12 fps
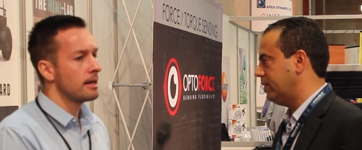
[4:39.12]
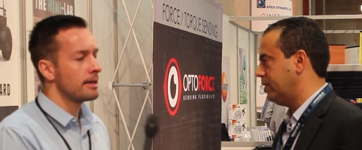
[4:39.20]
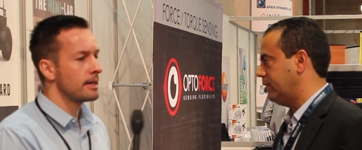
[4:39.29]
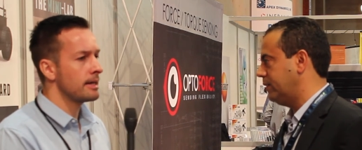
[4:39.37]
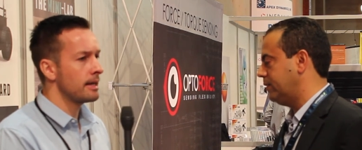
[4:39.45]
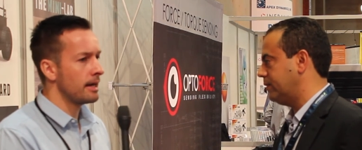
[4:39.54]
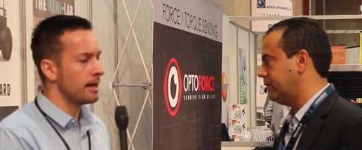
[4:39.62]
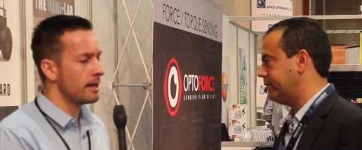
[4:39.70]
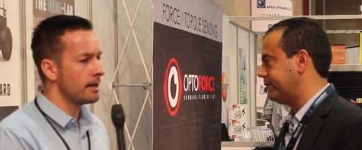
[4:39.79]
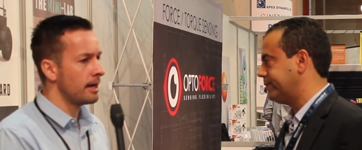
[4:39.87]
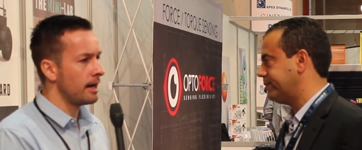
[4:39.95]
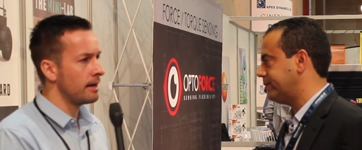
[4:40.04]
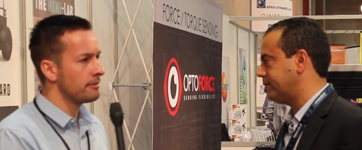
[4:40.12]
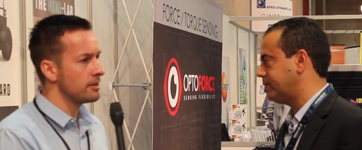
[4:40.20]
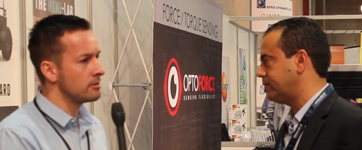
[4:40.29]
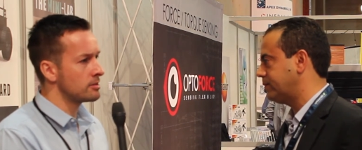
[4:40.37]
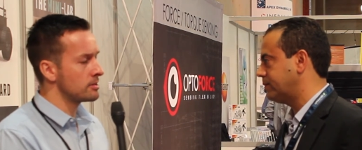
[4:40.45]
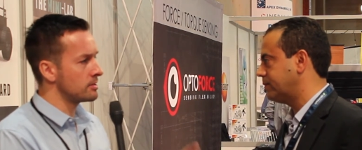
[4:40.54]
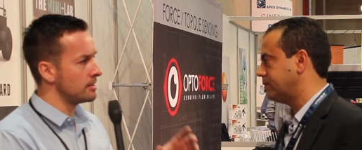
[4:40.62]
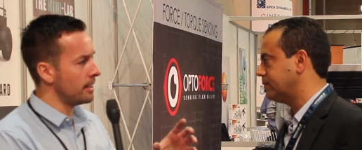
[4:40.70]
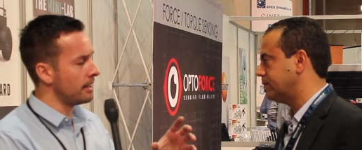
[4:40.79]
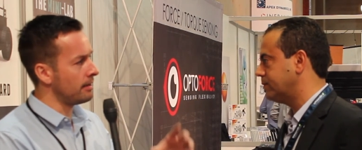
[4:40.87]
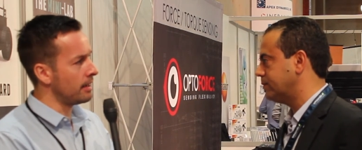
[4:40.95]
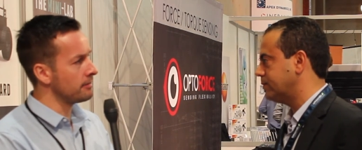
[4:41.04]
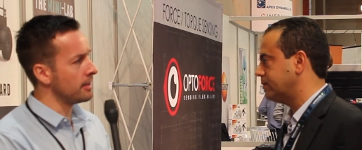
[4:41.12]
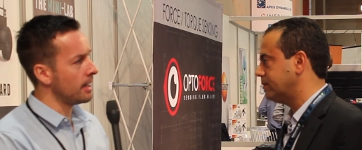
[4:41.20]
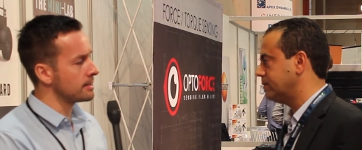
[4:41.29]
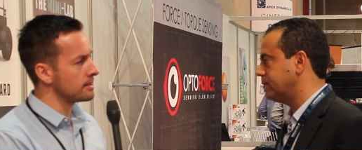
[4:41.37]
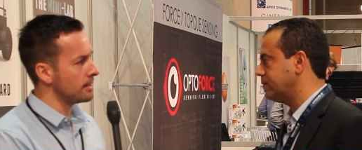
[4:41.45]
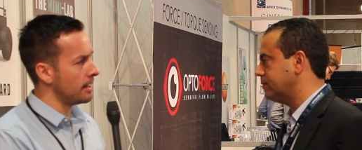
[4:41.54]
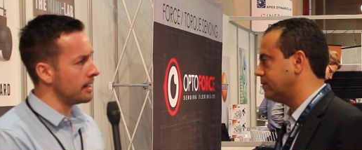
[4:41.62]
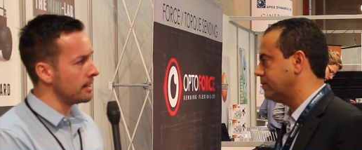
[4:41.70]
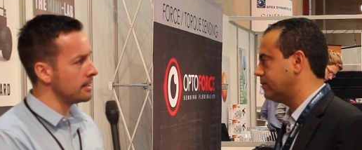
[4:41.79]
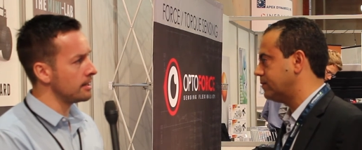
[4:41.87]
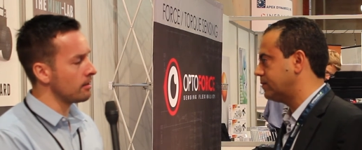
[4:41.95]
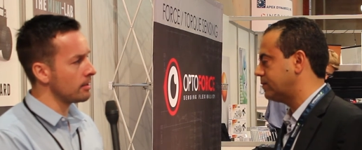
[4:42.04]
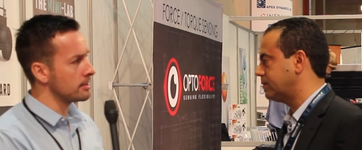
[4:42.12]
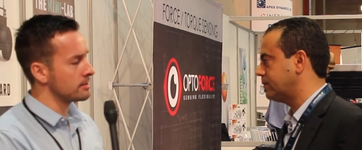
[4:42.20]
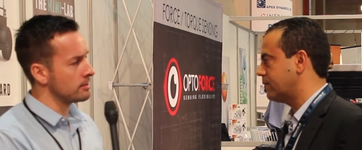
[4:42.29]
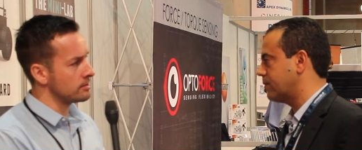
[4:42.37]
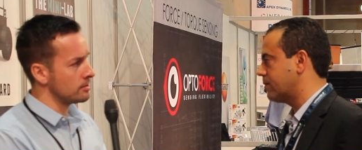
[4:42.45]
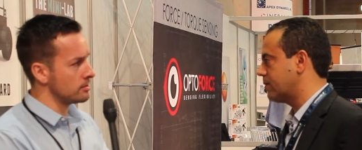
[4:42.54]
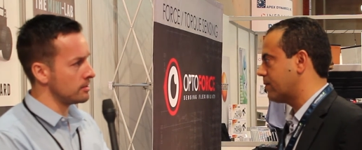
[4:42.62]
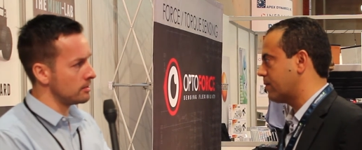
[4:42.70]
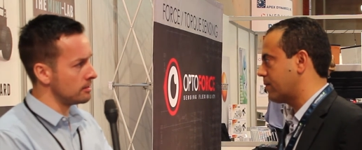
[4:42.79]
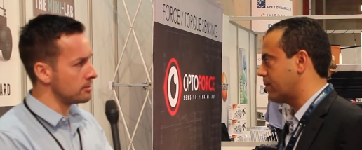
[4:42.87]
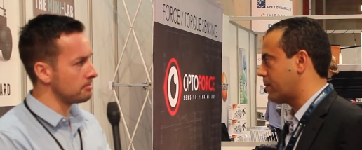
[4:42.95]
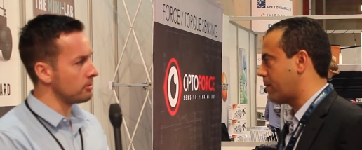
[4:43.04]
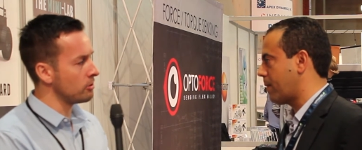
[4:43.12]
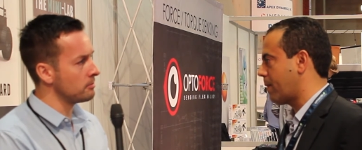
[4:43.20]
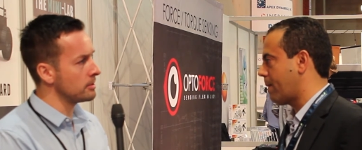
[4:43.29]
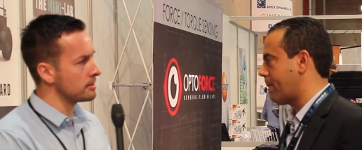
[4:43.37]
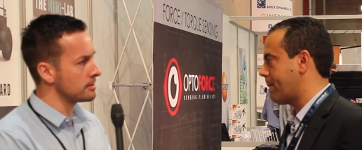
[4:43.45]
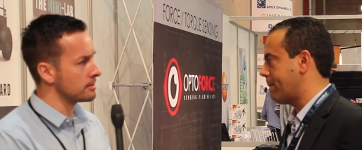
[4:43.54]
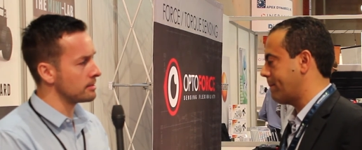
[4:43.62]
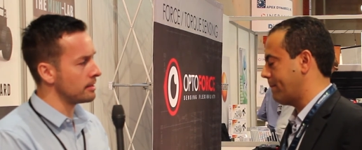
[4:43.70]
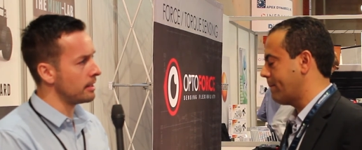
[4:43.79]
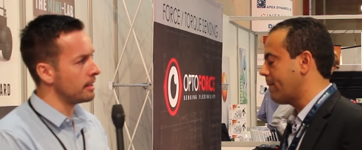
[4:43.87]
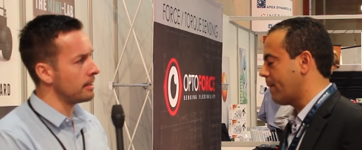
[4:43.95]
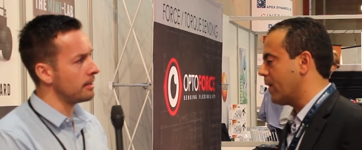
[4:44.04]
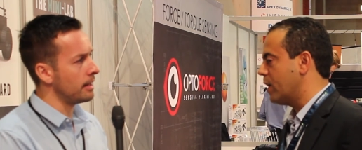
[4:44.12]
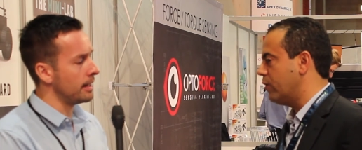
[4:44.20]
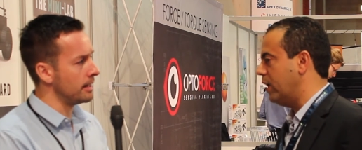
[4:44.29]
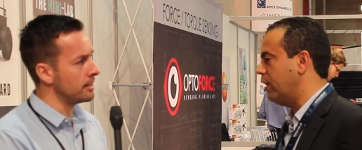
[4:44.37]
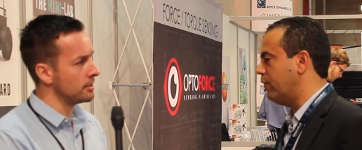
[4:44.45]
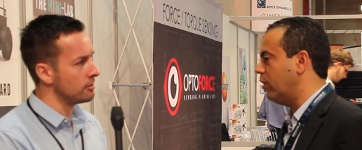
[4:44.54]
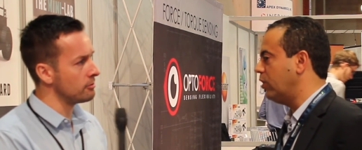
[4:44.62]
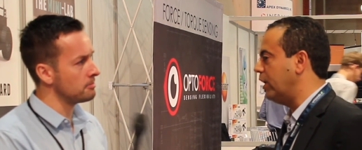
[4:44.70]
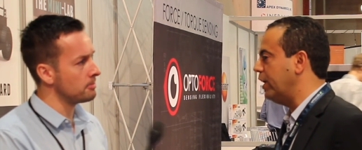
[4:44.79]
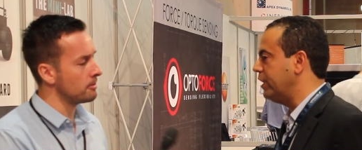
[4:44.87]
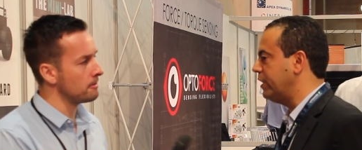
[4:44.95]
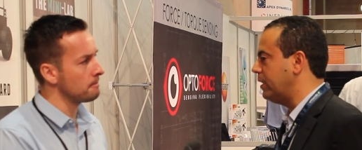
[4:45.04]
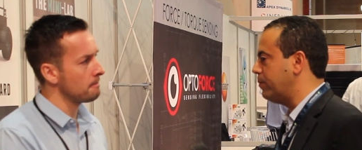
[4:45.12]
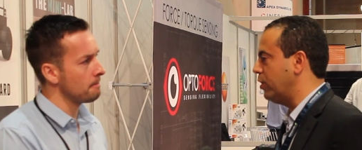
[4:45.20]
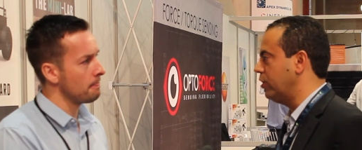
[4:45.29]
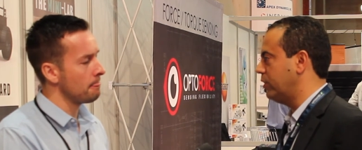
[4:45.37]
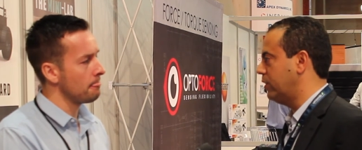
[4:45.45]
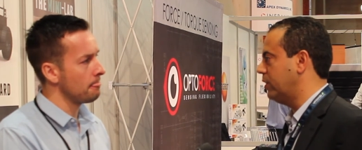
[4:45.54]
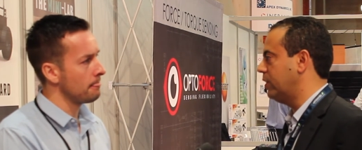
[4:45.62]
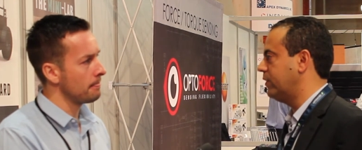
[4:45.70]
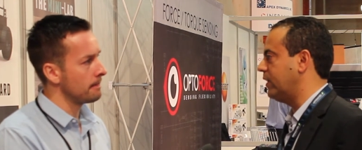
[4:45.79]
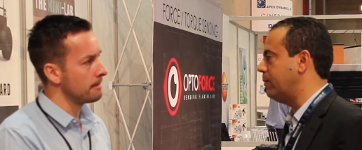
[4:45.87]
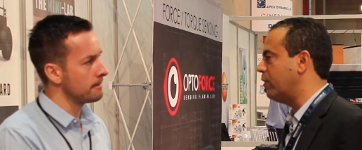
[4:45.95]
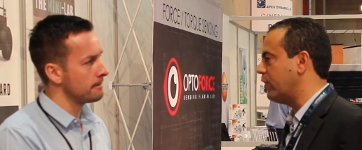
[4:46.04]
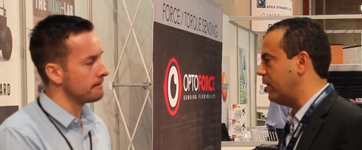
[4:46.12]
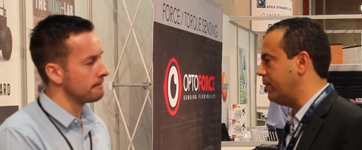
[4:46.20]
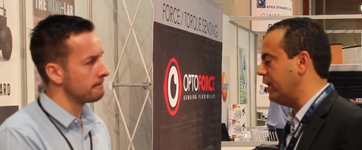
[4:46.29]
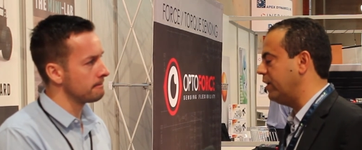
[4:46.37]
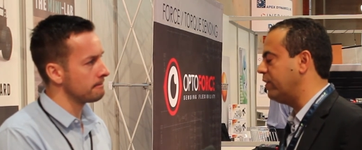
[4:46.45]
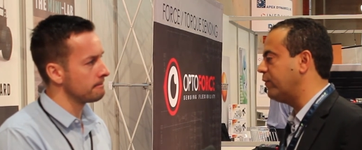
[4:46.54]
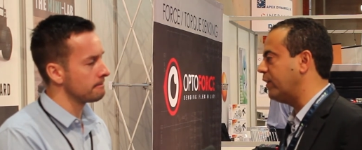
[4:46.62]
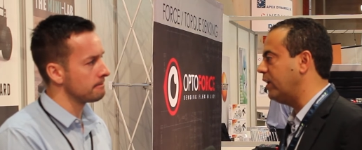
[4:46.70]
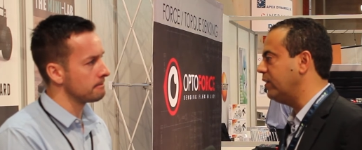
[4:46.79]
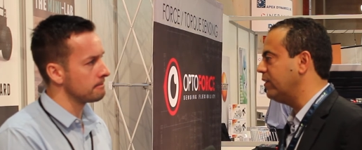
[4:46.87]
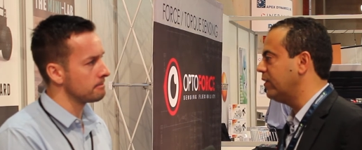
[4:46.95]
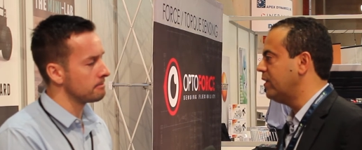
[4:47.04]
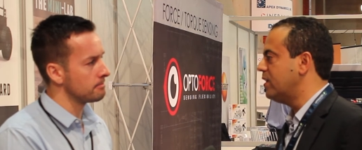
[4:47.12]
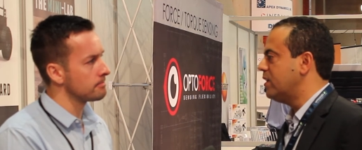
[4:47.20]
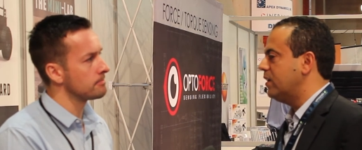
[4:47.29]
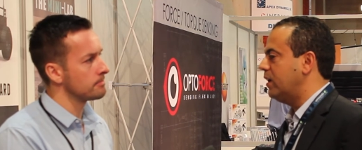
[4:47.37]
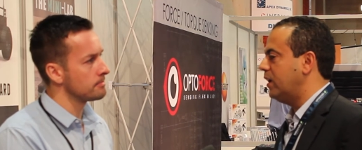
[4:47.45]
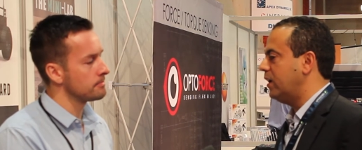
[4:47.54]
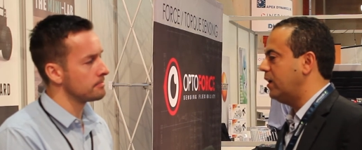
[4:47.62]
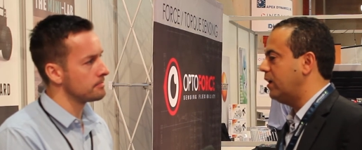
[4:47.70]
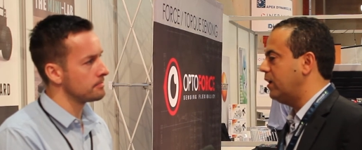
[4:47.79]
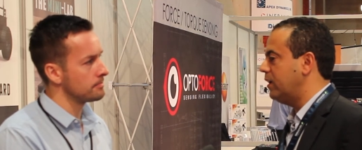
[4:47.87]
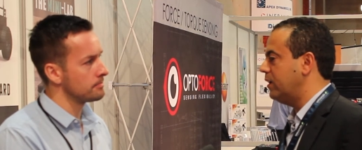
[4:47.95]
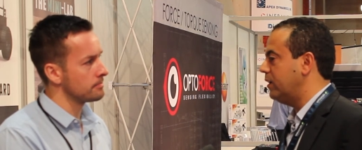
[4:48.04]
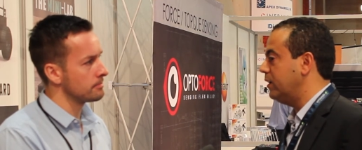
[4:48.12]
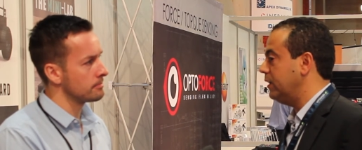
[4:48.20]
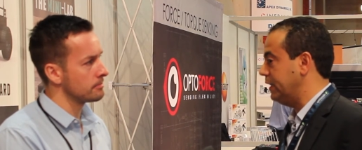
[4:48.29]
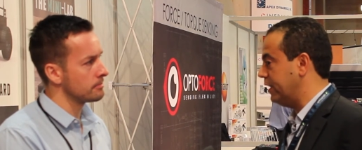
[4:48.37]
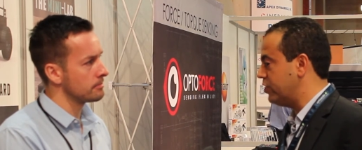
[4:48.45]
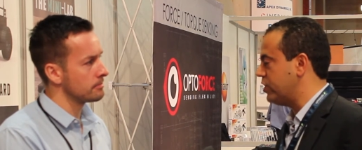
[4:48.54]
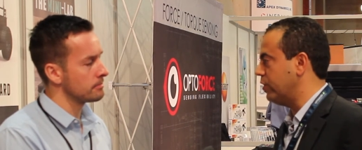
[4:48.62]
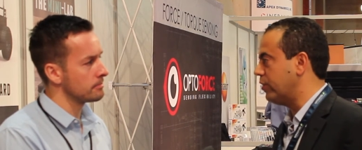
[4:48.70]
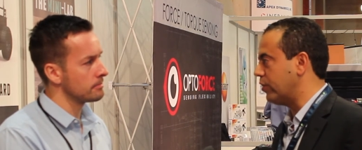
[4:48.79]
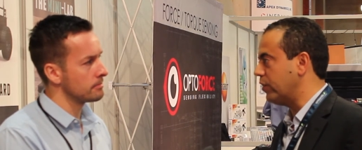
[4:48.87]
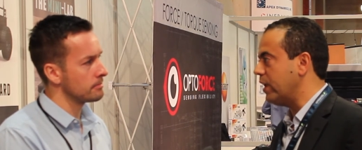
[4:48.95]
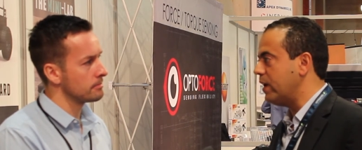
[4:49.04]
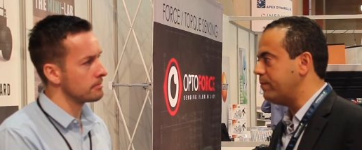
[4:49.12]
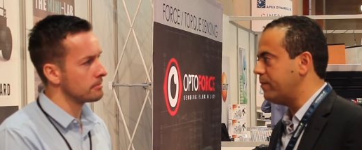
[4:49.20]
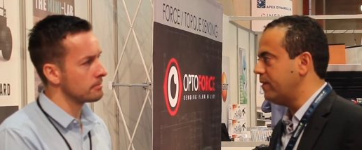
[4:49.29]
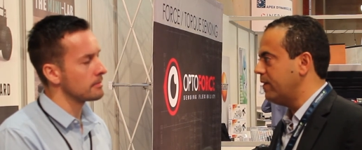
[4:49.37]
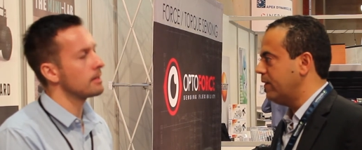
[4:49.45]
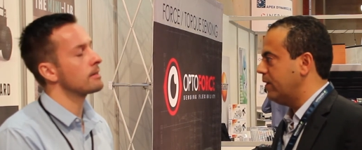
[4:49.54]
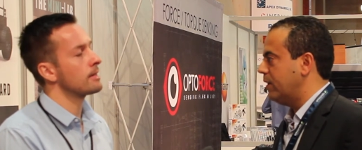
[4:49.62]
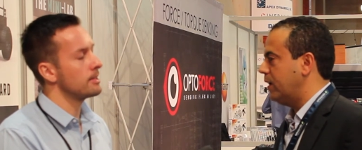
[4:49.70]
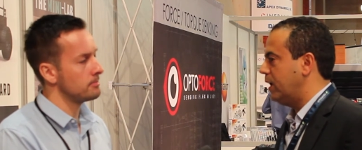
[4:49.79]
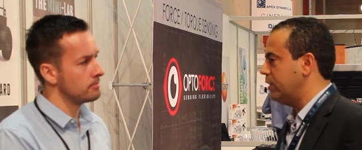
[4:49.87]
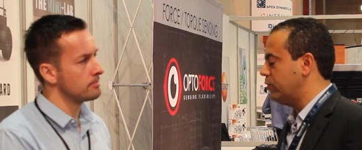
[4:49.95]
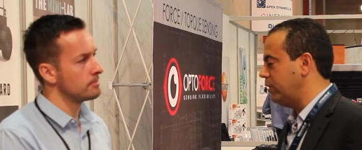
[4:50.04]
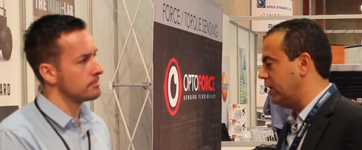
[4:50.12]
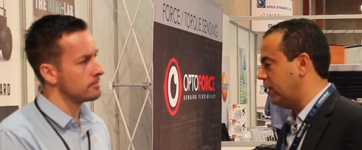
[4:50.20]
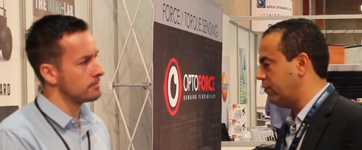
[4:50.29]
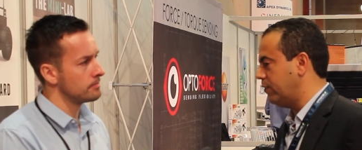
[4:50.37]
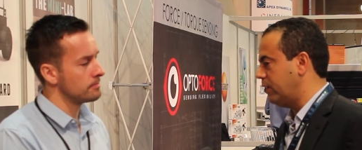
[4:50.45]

Speaker 1: And then, uh, have you have you had any like de de de deployments uh, in, we in Europe? We already or?
Speaker 2: deployed uh, some of them here in France, uh, in the region Rhône. Okay. And we have